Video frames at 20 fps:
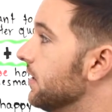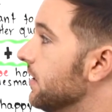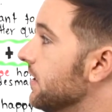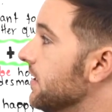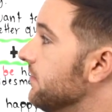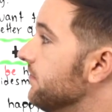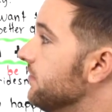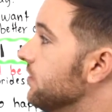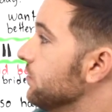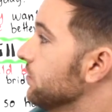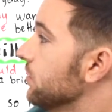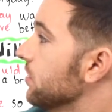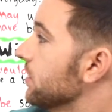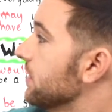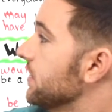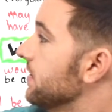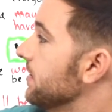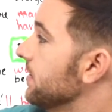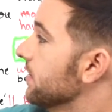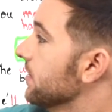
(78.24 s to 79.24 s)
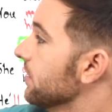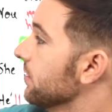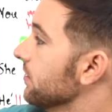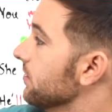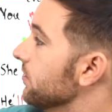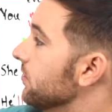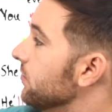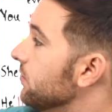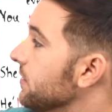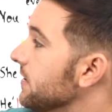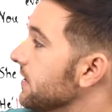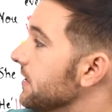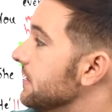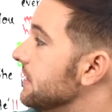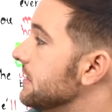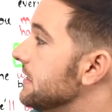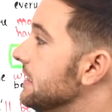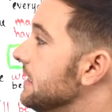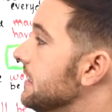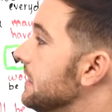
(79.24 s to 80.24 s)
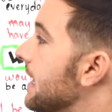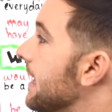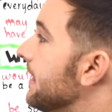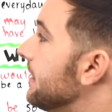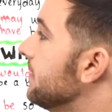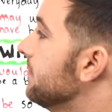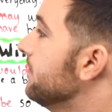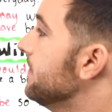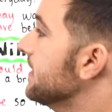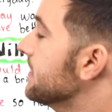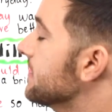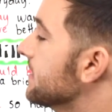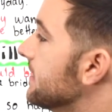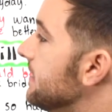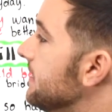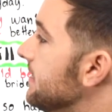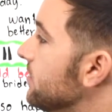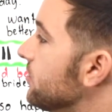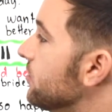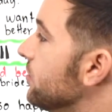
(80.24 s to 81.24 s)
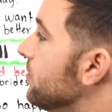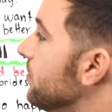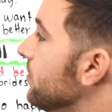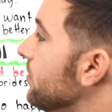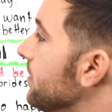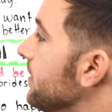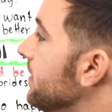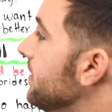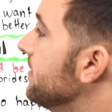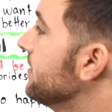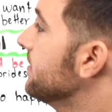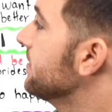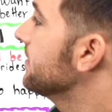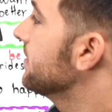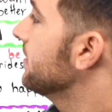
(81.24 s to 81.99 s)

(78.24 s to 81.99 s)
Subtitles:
if you look here, we can see that the mixed conditional is